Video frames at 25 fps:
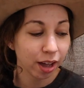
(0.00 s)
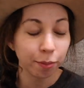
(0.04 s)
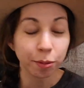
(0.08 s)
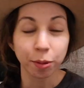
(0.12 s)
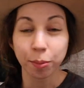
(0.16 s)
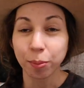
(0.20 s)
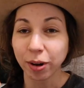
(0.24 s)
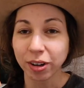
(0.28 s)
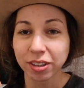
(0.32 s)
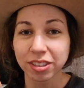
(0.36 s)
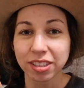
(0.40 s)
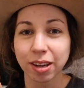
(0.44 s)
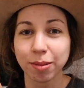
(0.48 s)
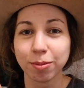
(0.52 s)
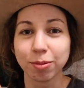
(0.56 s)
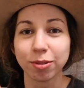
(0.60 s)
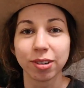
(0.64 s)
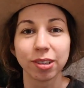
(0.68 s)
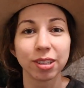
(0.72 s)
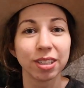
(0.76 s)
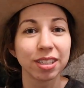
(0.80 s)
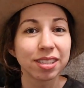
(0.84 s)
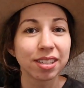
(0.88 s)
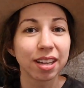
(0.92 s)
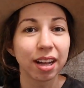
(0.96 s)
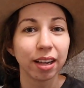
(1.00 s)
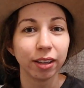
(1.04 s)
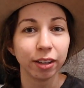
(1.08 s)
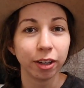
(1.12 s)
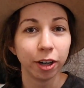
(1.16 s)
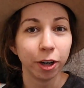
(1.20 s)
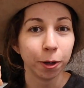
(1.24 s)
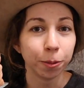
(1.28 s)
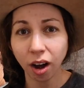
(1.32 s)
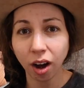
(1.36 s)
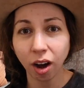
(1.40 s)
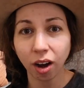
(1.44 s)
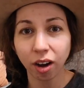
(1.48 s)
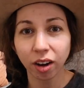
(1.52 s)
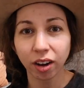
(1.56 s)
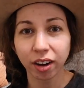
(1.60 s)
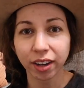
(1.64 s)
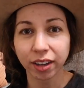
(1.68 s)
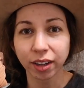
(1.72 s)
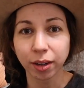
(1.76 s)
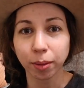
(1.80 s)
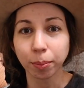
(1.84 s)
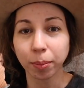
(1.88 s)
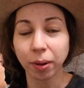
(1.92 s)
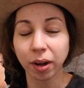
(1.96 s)
I'm a part-time reseller
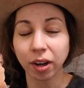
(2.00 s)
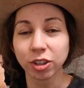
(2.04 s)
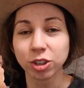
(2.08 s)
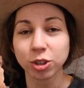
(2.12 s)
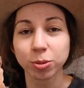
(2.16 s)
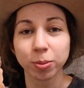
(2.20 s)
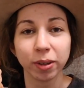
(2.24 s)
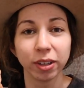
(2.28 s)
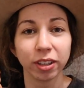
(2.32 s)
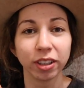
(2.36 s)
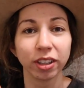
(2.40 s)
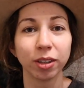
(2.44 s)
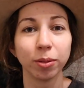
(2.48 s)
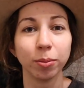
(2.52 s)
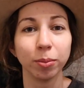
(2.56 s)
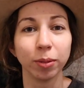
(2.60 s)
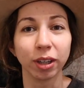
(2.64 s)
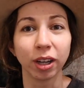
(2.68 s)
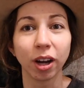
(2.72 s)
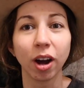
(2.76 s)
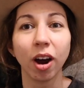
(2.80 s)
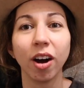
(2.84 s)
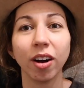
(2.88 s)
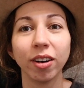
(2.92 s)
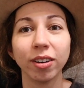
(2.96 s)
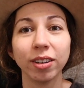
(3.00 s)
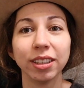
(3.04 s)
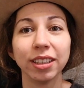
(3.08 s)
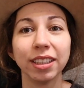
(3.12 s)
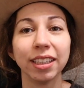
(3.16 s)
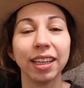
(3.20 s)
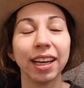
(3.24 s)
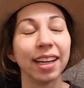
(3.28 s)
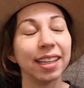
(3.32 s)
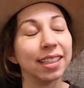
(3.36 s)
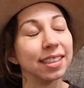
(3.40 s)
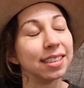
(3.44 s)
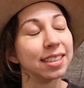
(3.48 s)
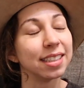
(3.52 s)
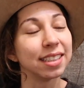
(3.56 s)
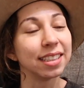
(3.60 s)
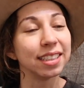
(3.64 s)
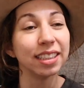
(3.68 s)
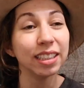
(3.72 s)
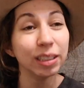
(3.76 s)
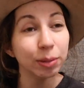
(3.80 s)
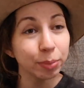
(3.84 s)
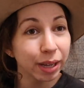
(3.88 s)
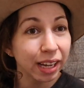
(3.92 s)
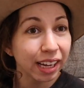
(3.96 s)
on Poshmark, Mercari, and
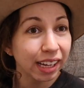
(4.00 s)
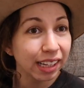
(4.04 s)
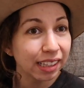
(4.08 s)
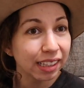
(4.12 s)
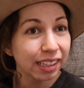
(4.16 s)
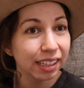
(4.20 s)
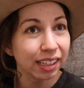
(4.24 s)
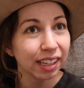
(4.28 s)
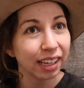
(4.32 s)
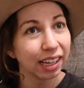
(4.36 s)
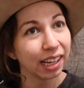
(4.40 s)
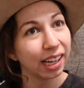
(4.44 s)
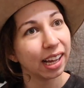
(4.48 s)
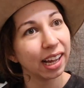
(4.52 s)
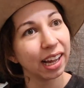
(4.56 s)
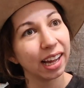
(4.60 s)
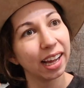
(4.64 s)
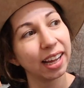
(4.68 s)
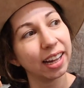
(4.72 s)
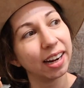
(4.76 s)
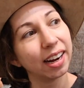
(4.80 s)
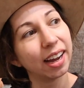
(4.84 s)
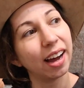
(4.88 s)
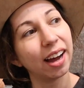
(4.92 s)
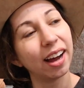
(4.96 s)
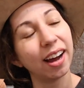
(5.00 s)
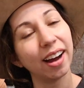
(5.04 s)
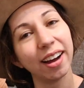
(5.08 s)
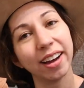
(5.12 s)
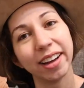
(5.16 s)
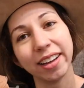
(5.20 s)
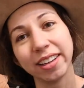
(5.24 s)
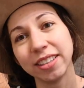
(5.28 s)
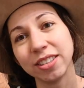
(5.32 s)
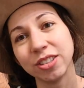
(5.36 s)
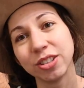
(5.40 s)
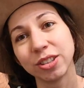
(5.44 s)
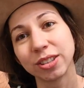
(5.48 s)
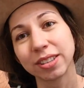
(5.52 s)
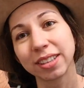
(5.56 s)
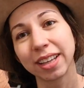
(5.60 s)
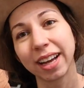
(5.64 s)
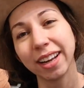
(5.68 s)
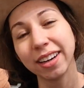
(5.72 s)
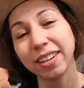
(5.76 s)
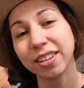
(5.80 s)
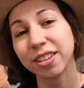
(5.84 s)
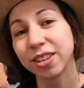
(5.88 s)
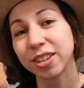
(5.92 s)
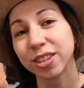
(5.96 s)
eBay, and I just
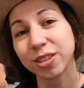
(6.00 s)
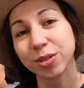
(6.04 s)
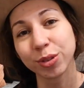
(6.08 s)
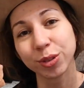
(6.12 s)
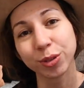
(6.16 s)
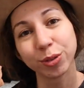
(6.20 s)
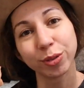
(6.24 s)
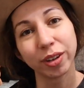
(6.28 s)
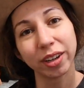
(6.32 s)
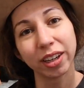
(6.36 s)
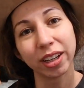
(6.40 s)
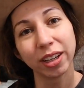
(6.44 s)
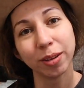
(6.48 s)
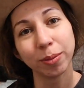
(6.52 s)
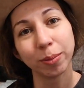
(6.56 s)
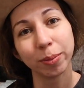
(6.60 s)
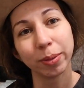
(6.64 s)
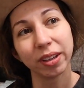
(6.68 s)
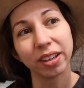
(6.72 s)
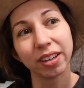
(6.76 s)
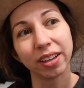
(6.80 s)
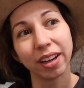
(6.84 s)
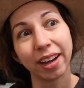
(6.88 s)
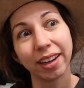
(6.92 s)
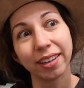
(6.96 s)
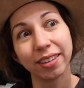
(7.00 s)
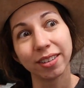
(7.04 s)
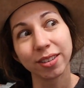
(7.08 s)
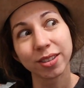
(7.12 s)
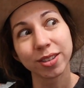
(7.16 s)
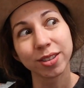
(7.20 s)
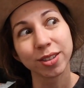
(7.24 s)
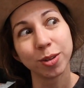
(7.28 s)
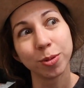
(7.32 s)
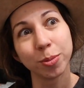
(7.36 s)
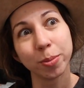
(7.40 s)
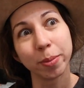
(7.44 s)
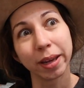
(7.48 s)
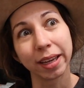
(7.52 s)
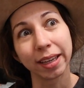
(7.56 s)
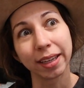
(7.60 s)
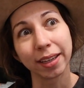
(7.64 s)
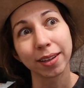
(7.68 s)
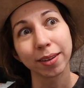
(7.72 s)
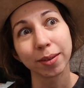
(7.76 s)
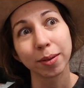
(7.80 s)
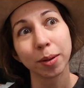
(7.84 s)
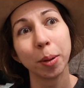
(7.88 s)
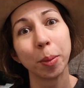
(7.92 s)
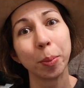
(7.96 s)
kind of do this for fun, but I also
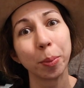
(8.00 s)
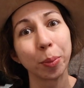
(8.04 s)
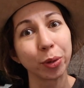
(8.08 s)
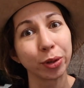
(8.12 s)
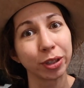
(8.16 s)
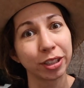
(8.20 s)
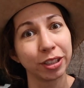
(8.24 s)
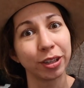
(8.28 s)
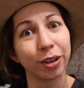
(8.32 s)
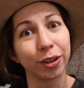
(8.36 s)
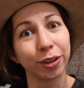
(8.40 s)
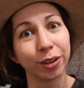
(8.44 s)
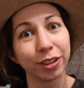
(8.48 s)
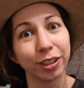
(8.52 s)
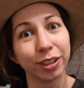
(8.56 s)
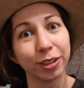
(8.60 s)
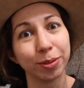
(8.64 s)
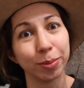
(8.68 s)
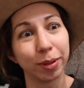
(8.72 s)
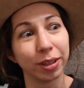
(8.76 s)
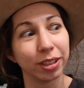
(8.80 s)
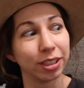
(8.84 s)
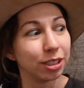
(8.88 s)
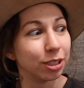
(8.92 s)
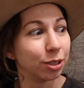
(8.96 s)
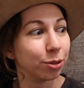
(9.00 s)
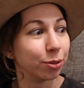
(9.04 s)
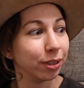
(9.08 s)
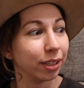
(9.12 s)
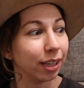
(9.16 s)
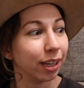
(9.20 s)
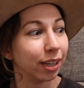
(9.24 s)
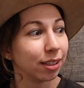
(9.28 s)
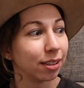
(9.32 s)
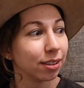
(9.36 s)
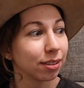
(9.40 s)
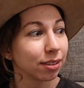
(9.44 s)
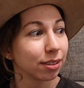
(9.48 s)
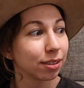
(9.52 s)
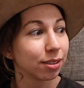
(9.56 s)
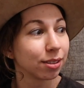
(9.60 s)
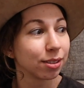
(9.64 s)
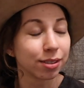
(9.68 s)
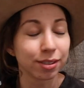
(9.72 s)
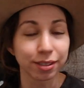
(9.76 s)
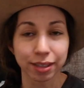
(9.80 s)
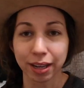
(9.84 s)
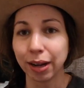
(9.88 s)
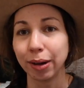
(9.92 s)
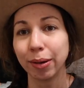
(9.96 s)
make pretty darn good money doing it.
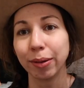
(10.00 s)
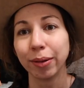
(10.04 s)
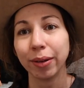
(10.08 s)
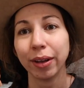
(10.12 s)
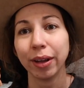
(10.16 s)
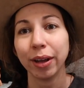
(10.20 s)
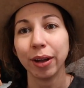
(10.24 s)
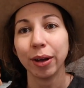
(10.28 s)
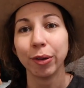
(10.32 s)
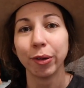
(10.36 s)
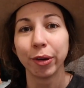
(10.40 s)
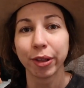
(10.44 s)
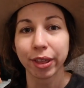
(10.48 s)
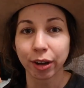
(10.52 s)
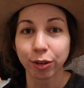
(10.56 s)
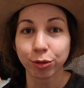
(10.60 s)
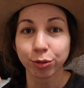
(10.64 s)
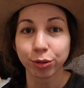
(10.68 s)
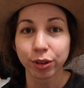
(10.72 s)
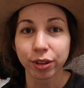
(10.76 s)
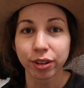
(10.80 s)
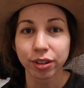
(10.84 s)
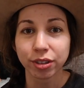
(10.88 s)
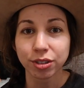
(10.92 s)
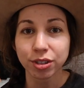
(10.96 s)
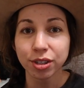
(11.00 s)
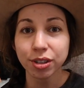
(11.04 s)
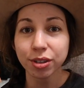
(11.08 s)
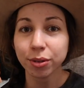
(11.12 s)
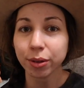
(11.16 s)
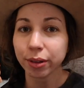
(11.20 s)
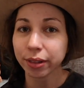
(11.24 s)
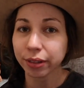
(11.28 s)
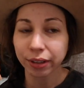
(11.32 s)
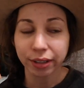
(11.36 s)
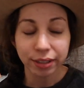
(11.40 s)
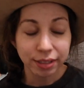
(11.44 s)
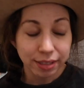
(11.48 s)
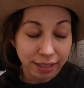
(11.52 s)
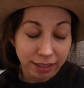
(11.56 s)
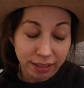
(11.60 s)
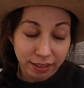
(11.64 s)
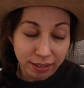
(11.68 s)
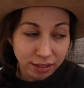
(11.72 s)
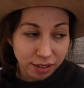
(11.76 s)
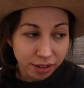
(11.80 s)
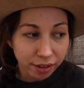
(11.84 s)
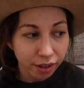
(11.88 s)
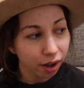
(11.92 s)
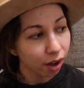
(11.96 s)
So without further ado, let's get
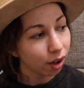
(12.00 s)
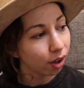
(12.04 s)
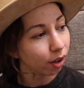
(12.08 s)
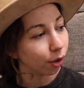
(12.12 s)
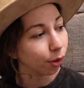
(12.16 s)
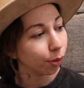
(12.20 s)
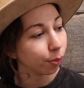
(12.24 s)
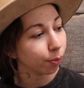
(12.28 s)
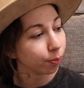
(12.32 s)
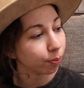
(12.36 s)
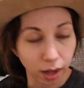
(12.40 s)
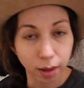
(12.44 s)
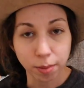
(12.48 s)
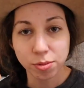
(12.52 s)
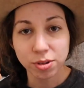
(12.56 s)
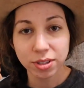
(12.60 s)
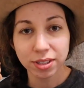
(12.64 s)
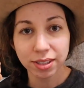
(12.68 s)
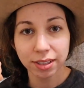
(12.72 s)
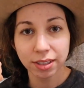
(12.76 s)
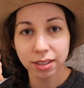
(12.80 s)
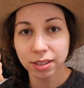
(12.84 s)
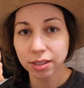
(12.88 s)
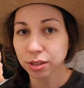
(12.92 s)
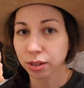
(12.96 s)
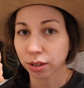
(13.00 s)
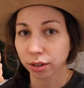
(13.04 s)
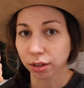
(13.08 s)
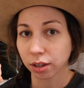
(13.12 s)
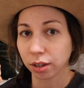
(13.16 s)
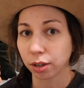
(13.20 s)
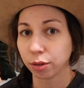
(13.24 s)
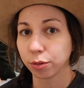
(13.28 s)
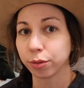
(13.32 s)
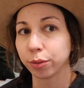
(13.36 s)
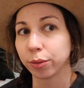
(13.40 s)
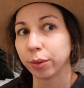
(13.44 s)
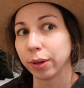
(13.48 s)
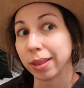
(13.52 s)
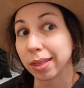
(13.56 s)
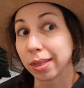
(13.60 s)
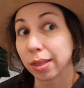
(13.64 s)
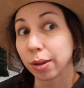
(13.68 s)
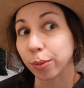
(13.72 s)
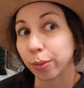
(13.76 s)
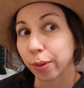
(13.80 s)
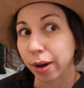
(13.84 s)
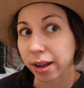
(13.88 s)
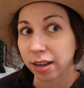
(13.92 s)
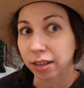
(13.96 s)
into the haul. I'm just gonna start off with
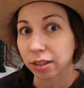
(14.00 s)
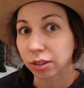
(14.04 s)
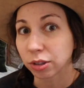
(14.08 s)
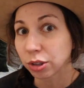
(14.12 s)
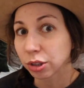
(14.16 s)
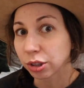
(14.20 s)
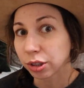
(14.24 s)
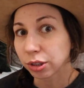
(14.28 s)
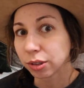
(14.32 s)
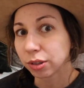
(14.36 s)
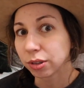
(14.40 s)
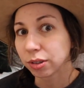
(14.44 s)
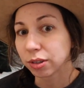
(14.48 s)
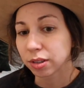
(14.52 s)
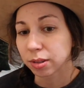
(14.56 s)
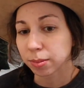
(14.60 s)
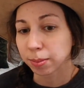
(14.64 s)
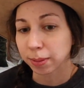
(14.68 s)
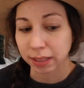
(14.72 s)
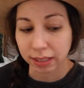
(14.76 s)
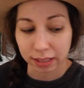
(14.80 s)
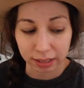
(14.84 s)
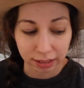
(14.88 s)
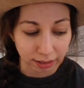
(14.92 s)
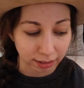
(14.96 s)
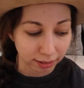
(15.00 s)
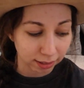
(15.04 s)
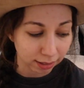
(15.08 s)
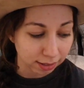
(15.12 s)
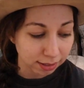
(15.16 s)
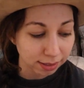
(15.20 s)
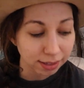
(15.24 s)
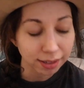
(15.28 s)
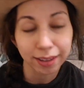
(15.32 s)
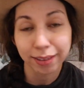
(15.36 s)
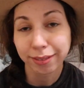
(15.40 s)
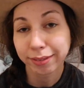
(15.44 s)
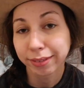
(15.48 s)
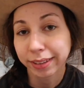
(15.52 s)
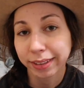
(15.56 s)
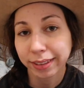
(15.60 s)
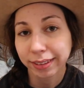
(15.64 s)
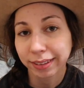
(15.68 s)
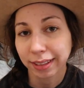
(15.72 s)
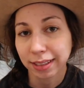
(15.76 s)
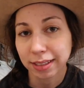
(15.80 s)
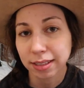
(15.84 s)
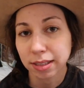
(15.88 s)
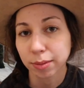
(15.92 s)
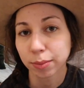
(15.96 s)
the wedding shoes because I feel
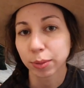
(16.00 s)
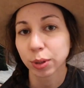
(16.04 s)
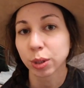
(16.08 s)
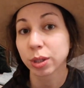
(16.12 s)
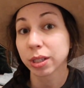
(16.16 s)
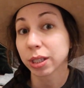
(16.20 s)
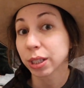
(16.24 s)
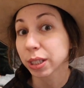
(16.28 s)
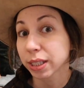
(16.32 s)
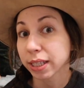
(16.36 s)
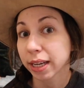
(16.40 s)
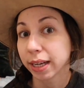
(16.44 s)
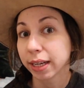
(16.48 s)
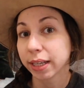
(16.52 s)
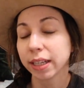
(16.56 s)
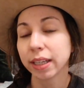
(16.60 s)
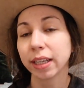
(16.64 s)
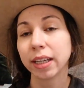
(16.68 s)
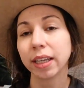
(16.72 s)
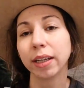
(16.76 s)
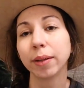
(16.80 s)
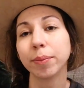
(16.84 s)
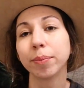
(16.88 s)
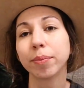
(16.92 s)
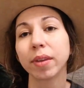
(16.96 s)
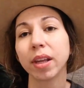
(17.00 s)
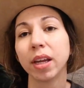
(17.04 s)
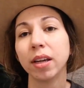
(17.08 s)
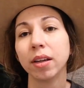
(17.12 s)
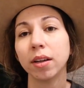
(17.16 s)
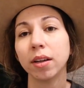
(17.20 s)
like that's the most exciting.